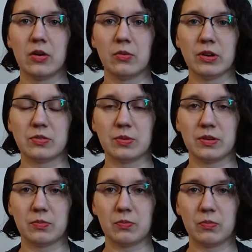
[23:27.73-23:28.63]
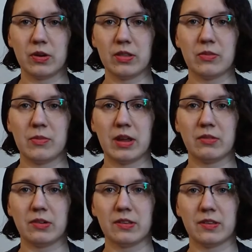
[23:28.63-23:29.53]
which was one of the main
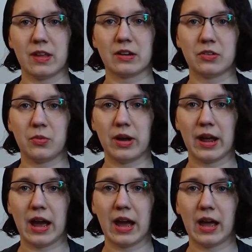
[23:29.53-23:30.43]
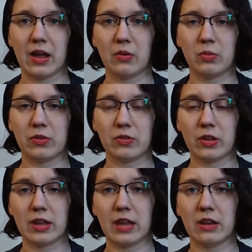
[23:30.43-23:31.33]
reasons actually why I was
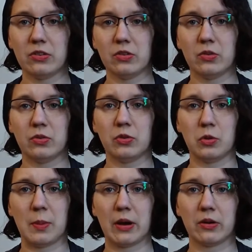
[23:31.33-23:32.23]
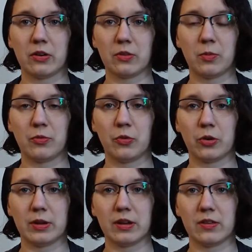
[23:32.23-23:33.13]
looking into tooth powders before,
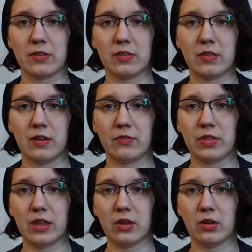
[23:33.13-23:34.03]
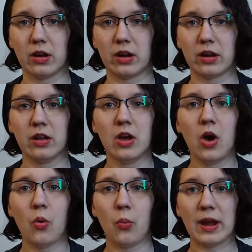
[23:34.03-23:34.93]
because of the
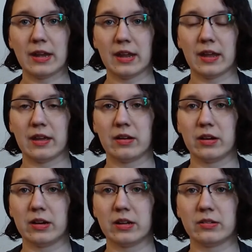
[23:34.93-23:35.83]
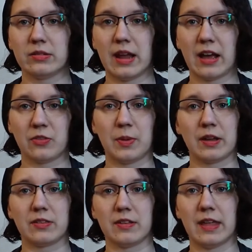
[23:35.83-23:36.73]
whitening
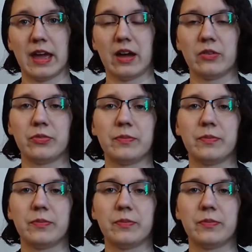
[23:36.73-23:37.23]
aspects that they have.